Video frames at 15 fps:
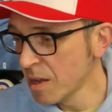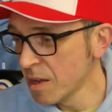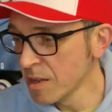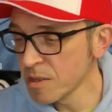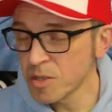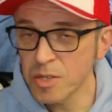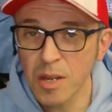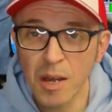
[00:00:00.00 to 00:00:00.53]

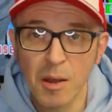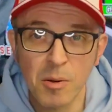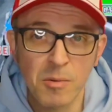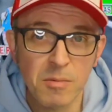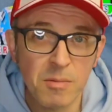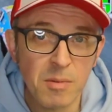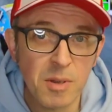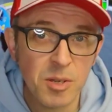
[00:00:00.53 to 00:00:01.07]
And
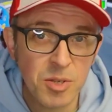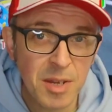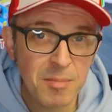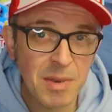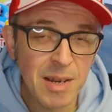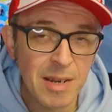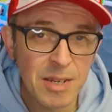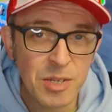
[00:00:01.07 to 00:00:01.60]
so he sent
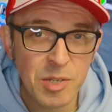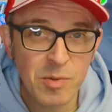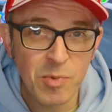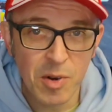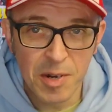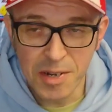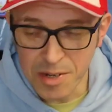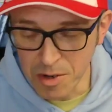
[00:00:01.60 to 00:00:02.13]
me a list of
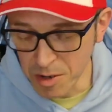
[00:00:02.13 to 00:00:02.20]
what he'd